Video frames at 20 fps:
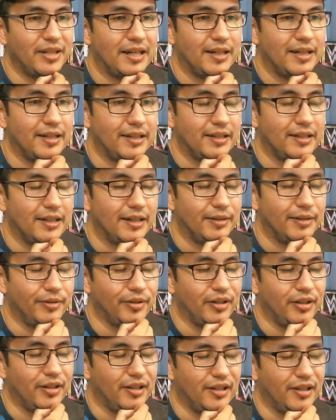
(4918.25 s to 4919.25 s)
I
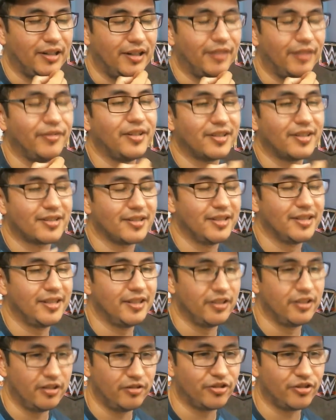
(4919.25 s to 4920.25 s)

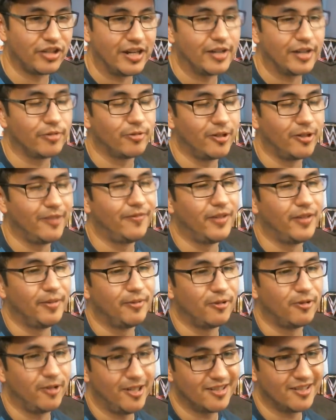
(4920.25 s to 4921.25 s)
obviously, January,
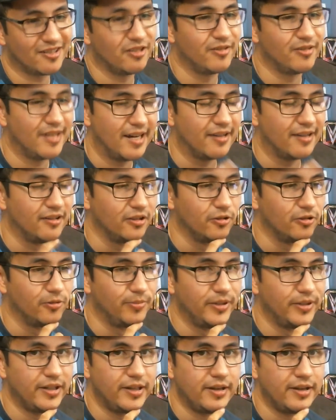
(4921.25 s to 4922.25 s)
February slowed down a little
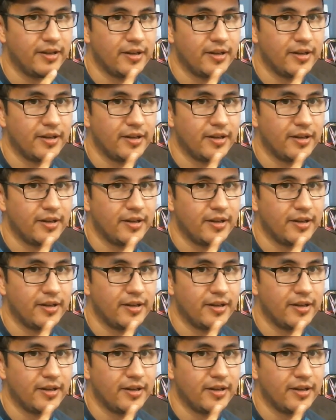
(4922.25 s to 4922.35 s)
bit